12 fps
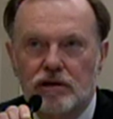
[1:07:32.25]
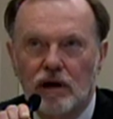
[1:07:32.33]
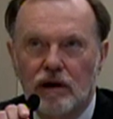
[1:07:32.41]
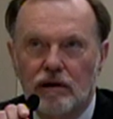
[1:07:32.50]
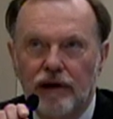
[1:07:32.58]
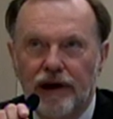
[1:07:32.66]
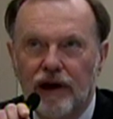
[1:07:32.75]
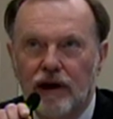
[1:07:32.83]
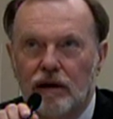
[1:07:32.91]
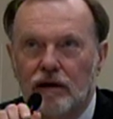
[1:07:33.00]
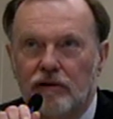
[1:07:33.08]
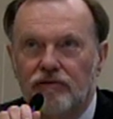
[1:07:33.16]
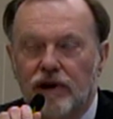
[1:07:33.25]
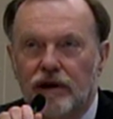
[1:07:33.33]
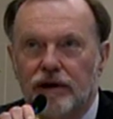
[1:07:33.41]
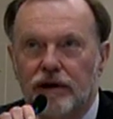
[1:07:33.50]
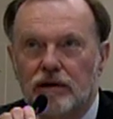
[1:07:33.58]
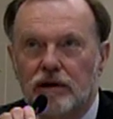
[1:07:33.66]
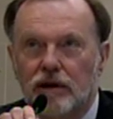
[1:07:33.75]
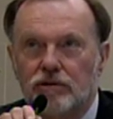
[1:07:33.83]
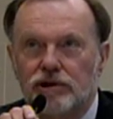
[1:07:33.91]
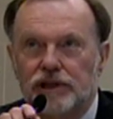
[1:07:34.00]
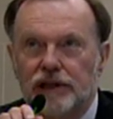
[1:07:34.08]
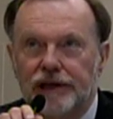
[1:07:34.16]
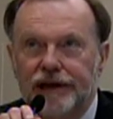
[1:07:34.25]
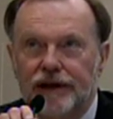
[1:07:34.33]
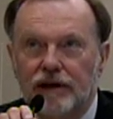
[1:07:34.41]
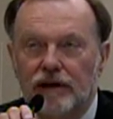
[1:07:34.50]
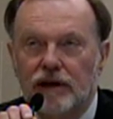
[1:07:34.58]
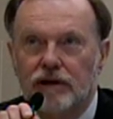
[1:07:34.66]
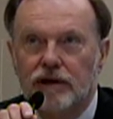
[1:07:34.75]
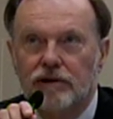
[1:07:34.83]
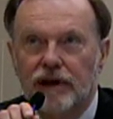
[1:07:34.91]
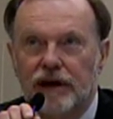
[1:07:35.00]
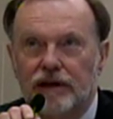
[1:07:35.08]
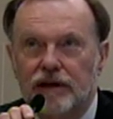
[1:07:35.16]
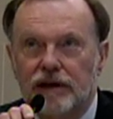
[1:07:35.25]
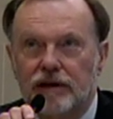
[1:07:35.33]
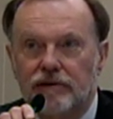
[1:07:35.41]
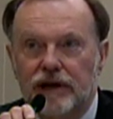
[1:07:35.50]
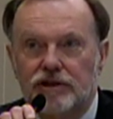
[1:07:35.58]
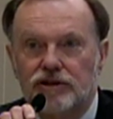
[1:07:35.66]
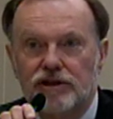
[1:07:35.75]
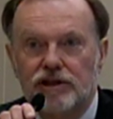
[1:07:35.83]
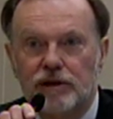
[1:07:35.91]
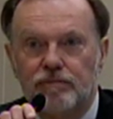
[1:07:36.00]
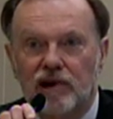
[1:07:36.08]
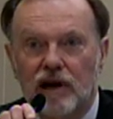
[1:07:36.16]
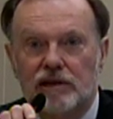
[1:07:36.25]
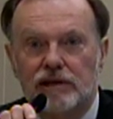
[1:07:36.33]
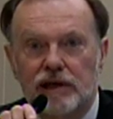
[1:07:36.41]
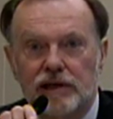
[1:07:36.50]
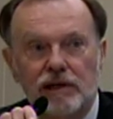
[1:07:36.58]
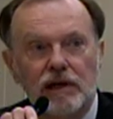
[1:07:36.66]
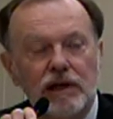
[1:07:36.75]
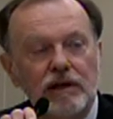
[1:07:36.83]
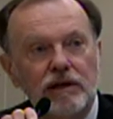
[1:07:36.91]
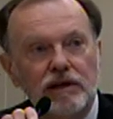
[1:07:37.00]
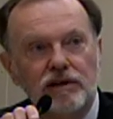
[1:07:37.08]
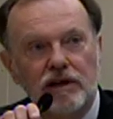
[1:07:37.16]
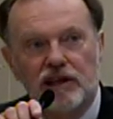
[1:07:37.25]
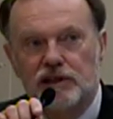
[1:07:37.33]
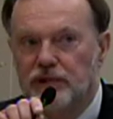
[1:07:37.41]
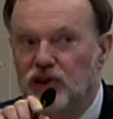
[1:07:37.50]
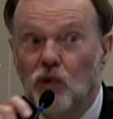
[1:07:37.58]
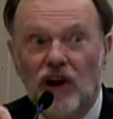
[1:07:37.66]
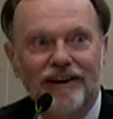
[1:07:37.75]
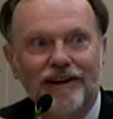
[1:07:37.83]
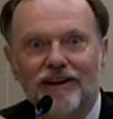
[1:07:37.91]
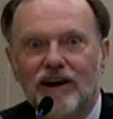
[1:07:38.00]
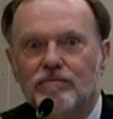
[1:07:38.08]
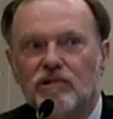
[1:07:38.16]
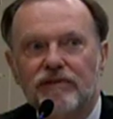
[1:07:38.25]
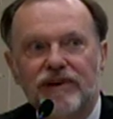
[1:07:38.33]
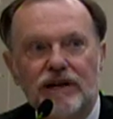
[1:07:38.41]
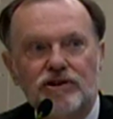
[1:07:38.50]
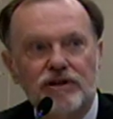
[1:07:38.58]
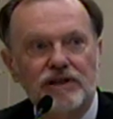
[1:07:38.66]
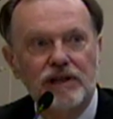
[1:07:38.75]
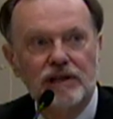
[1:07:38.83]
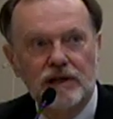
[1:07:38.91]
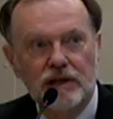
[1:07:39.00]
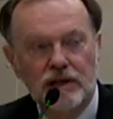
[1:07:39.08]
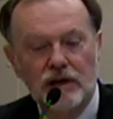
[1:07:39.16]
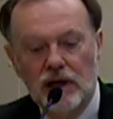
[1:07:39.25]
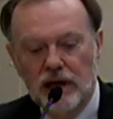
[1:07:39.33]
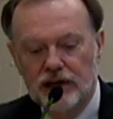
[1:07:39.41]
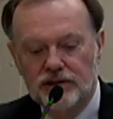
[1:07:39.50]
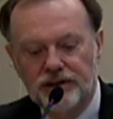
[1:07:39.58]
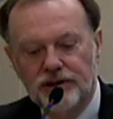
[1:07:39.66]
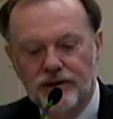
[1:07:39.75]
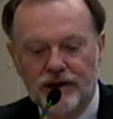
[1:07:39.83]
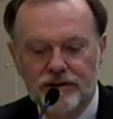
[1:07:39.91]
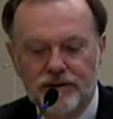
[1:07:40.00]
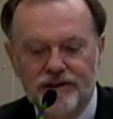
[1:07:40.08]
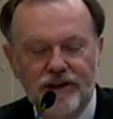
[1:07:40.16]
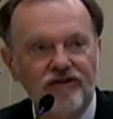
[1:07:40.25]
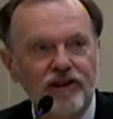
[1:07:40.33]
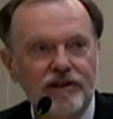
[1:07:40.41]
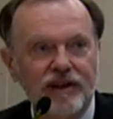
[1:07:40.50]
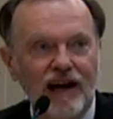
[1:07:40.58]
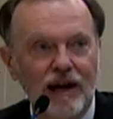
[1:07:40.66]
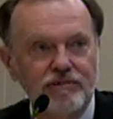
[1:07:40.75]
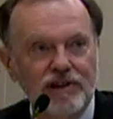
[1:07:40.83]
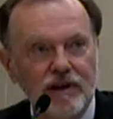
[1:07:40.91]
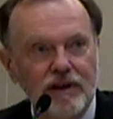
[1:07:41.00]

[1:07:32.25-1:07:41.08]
are a very closely integrated interagency process discussed between a number of agencies. And as you know, there are the different types